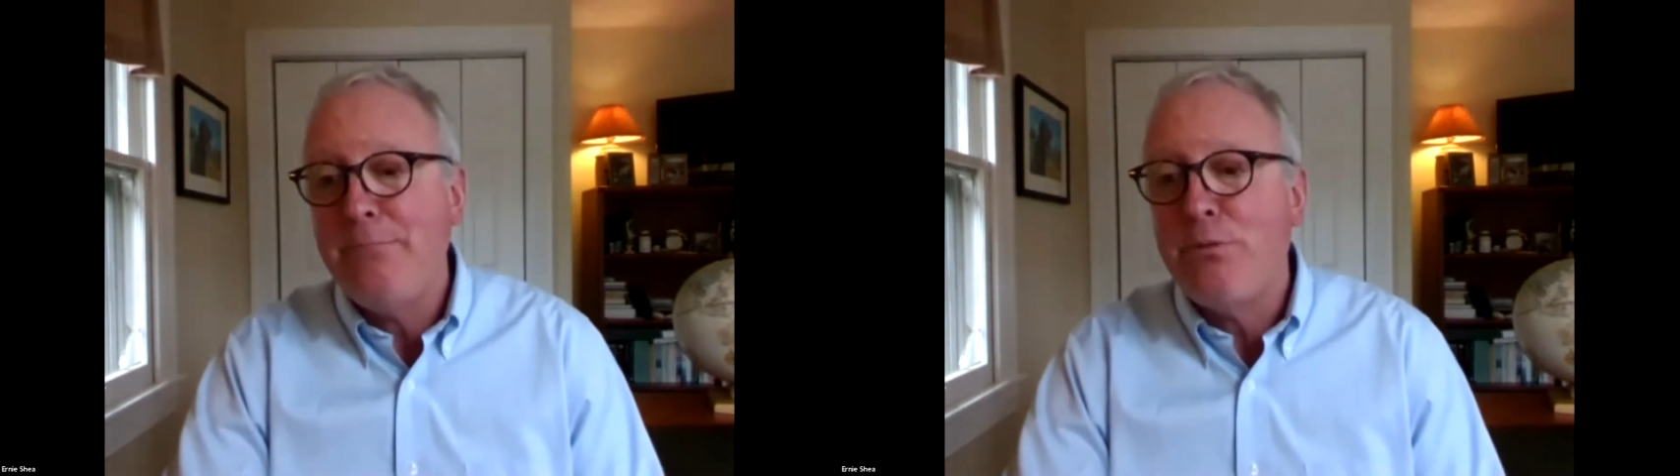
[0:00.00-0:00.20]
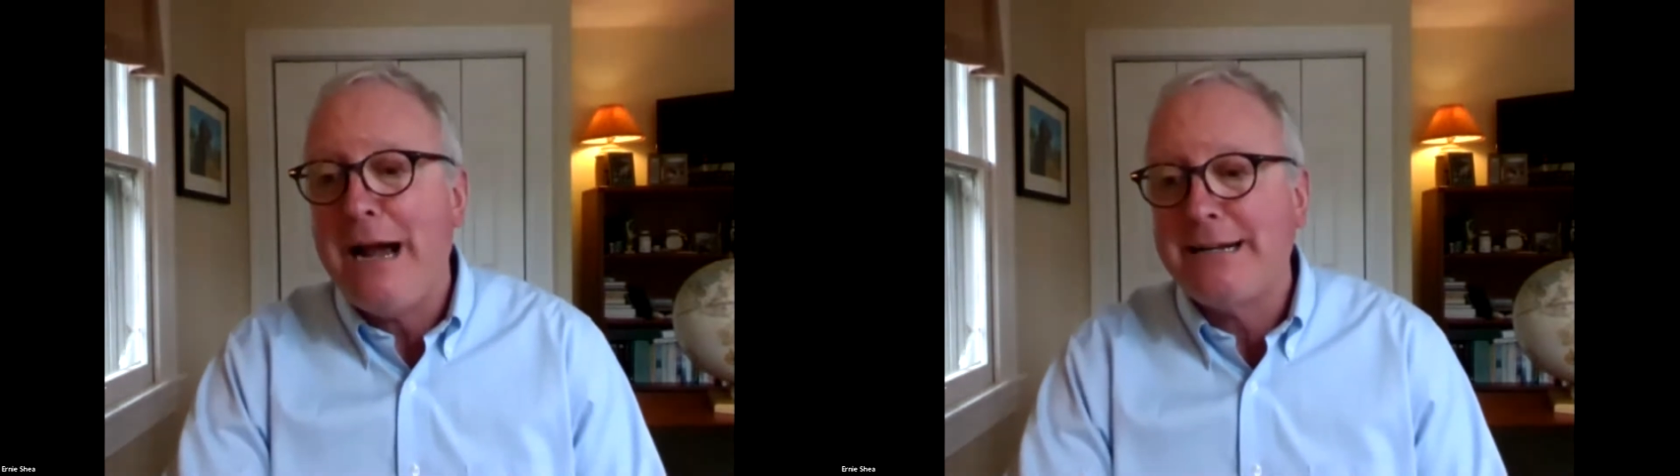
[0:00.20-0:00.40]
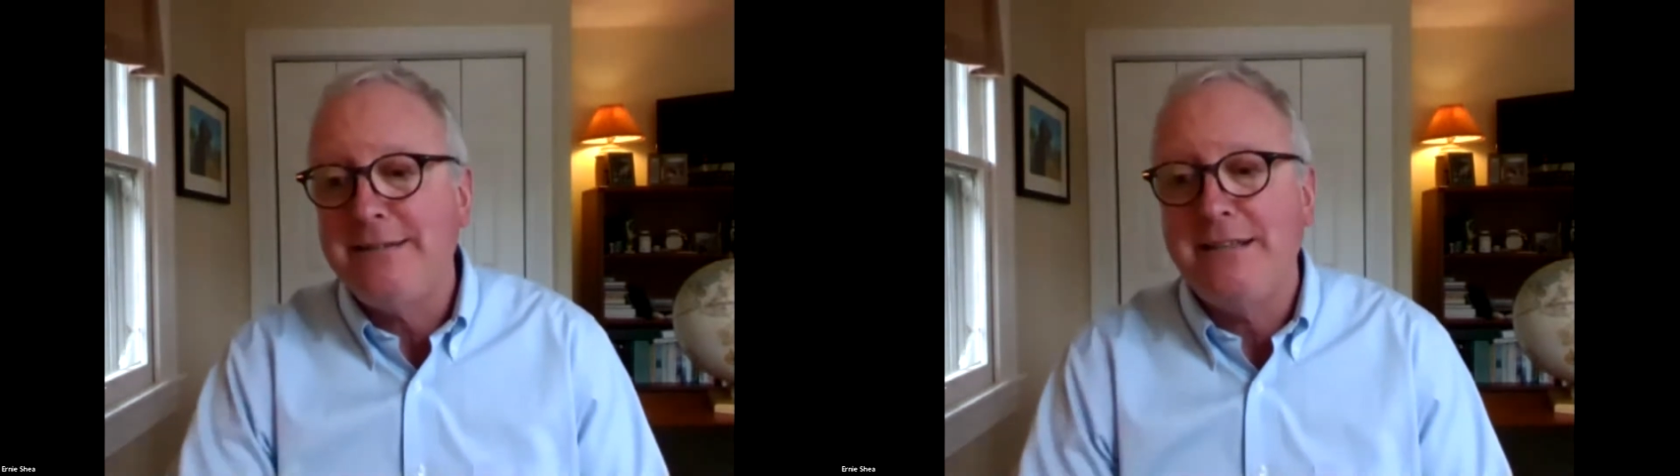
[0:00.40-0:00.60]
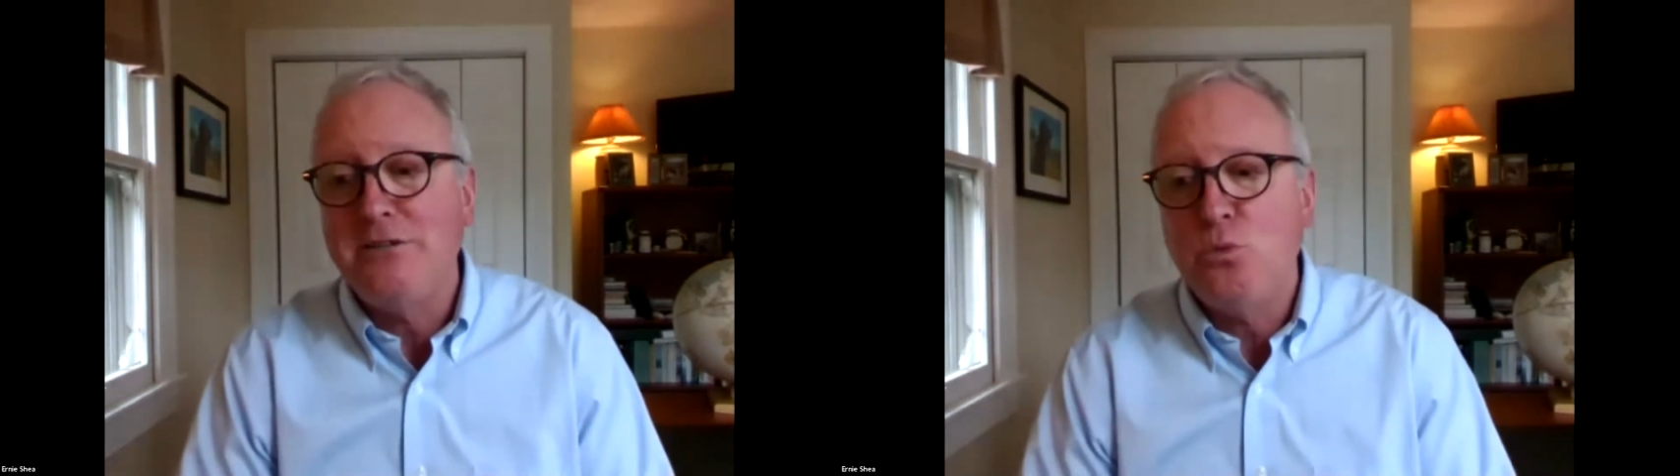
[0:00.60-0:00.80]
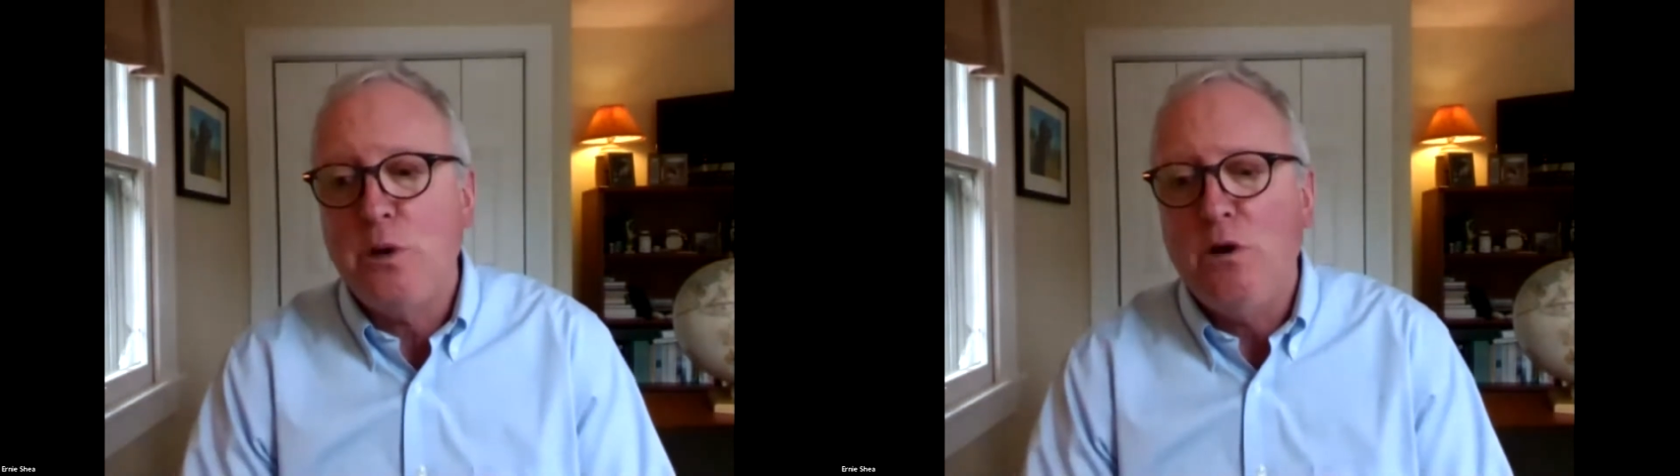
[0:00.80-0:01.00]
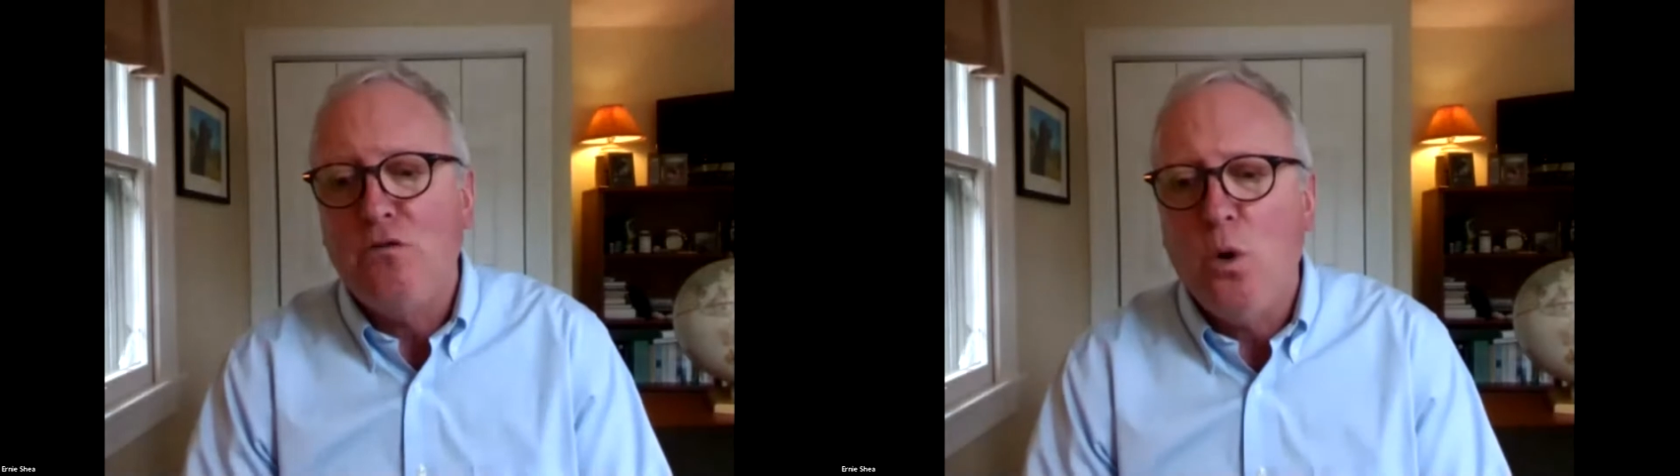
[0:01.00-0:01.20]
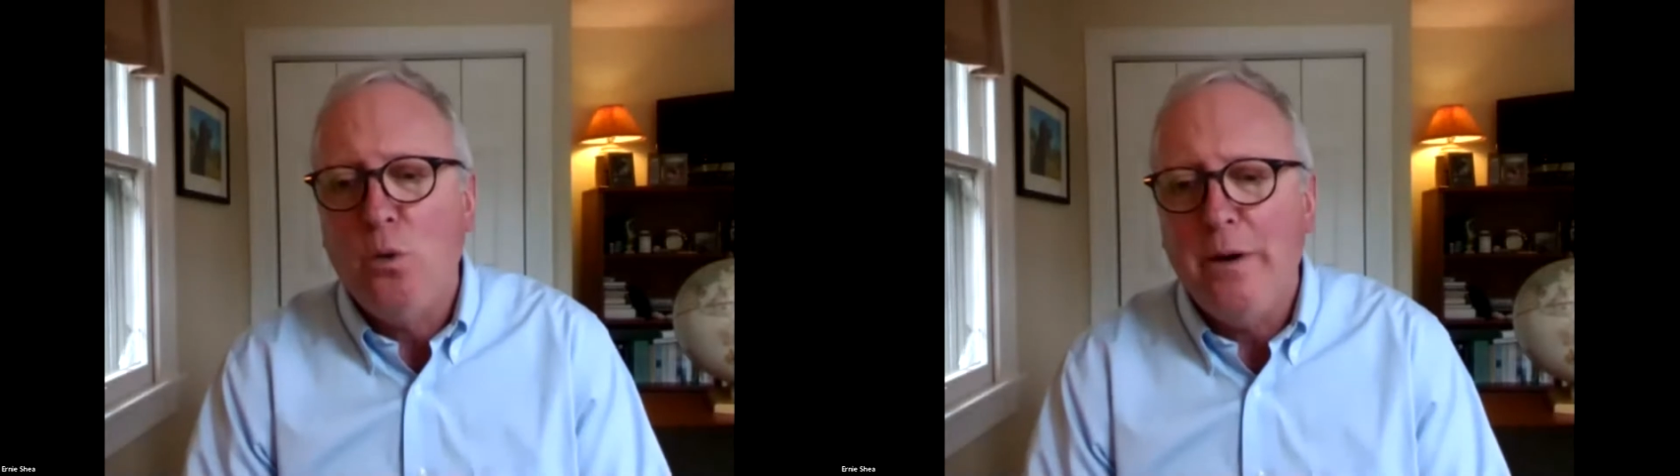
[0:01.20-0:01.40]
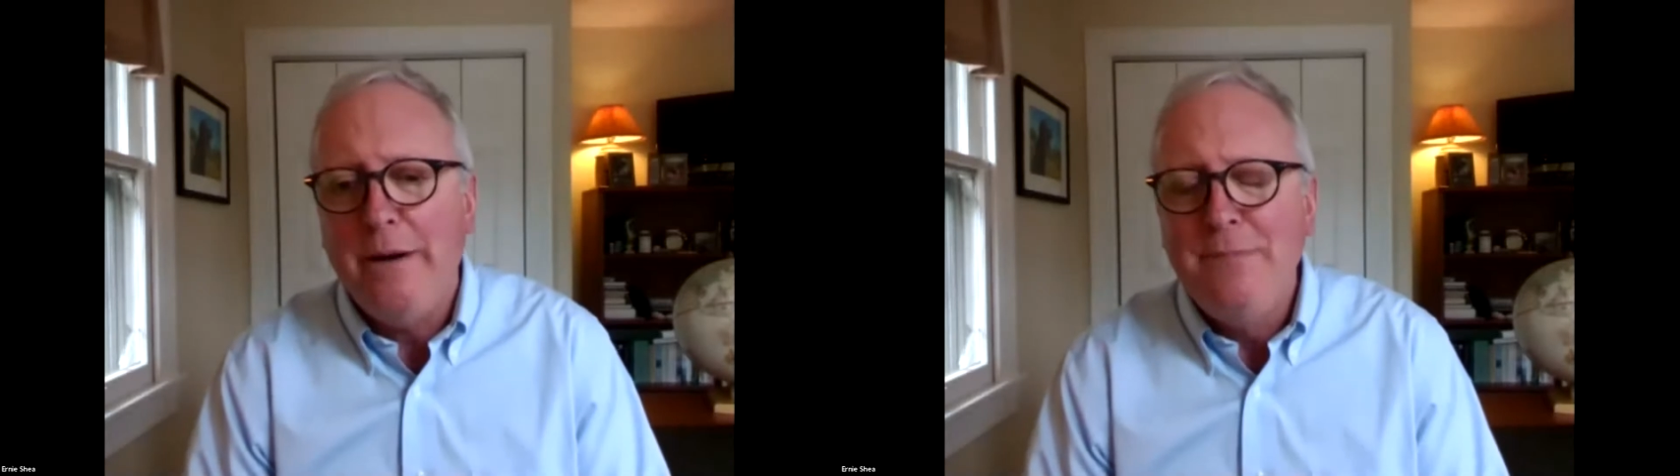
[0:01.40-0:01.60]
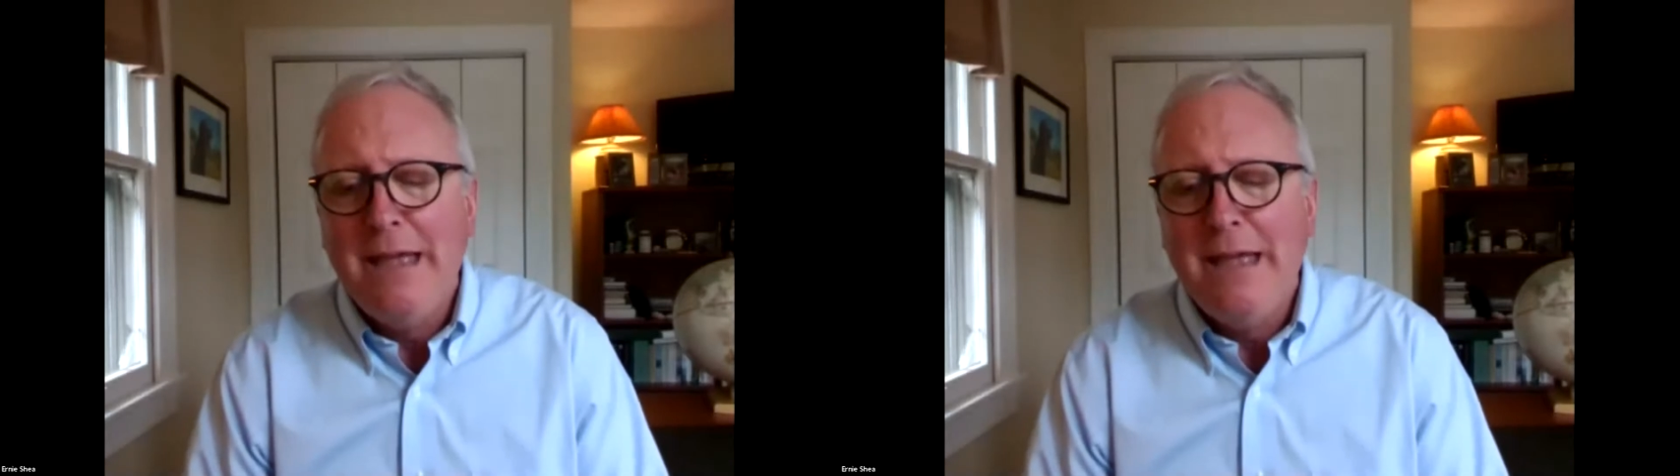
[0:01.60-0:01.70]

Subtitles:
practices as we go forward.